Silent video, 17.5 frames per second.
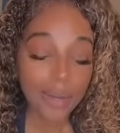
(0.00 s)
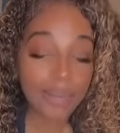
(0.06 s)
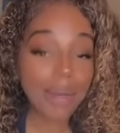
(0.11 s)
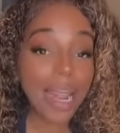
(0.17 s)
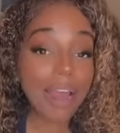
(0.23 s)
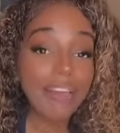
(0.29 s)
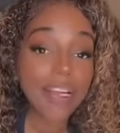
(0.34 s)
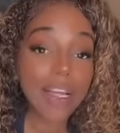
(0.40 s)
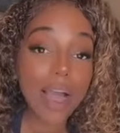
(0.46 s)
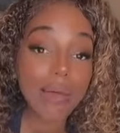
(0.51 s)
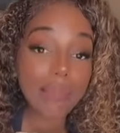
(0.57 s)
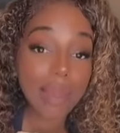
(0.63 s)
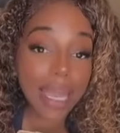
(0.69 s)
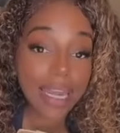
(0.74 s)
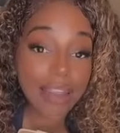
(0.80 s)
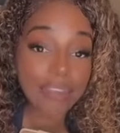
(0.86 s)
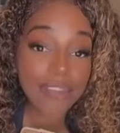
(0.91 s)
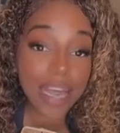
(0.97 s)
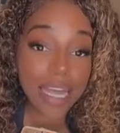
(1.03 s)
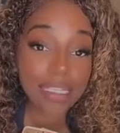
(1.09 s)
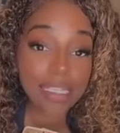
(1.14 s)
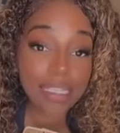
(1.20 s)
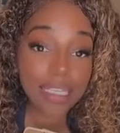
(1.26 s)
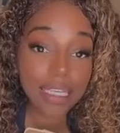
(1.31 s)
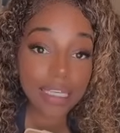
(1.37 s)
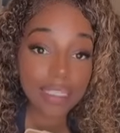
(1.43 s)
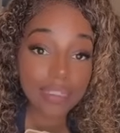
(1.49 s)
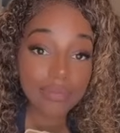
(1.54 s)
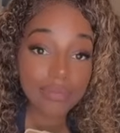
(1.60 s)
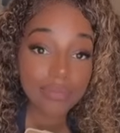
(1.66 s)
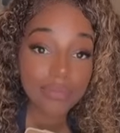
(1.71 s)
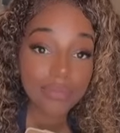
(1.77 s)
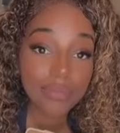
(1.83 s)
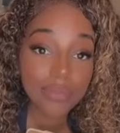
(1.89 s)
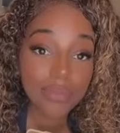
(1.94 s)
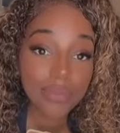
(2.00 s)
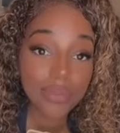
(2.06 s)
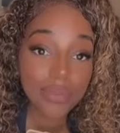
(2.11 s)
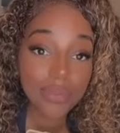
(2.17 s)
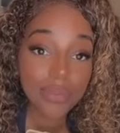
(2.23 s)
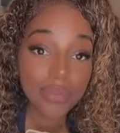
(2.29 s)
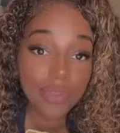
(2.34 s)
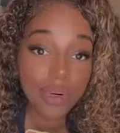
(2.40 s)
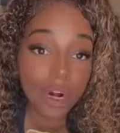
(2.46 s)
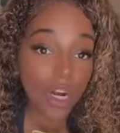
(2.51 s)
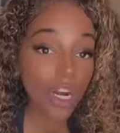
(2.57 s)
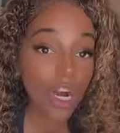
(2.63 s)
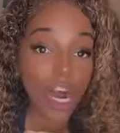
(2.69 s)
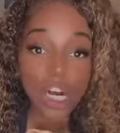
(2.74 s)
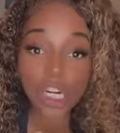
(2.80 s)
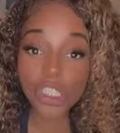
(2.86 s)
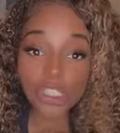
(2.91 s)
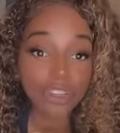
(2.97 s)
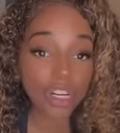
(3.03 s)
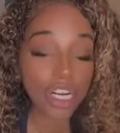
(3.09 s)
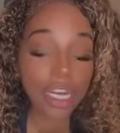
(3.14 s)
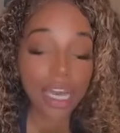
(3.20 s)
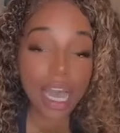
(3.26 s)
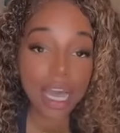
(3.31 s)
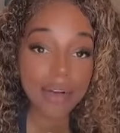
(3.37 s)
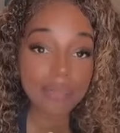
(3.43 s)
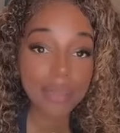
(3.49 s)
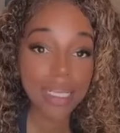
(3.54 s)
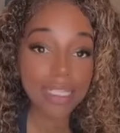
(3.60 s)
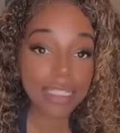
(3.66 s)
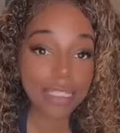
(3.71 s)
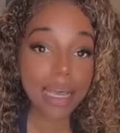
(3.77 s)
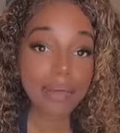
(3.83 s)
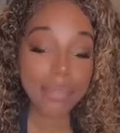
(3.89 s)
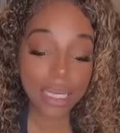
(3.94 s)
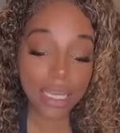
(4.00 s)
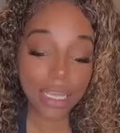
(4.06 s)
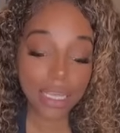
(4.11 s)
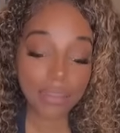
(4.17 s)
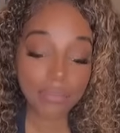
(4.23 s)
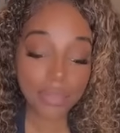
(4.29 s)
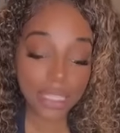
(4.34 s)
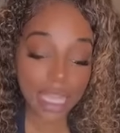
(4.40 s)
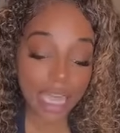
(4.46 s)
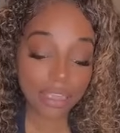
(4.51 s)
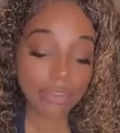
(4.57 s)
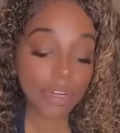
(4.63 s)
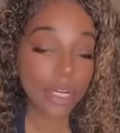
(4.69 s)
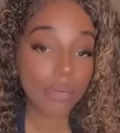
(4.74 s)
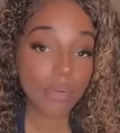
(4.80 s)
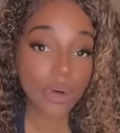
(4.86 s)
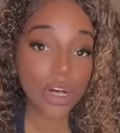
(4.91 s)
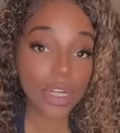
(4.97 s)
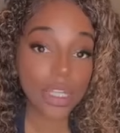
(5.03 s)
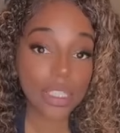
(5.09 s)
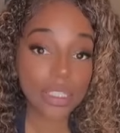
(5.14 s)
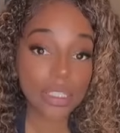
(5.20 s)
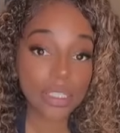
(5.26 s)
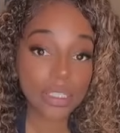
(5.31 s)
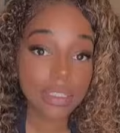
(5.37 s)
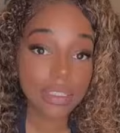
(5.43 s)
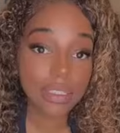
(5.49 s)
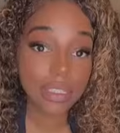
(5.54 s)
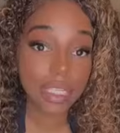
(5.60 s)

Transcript: whatever y'all manifesting or conjuring up, it's coming in with that Three of Wands.